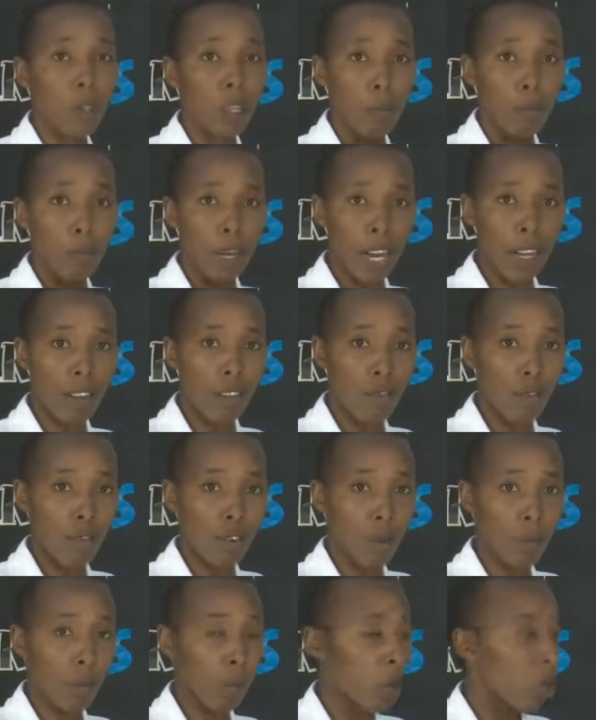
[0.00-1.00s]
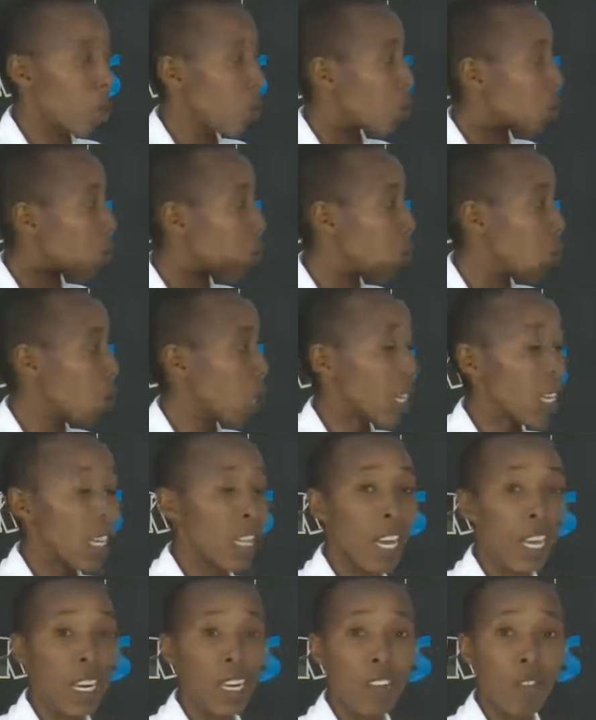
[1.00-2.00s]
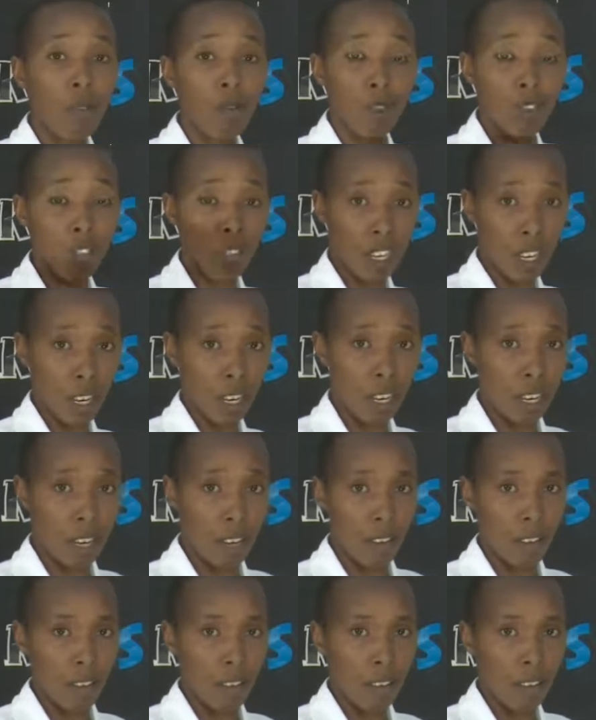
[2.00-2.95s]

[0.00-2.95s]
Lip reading: the bloodstream, usually they dissociate,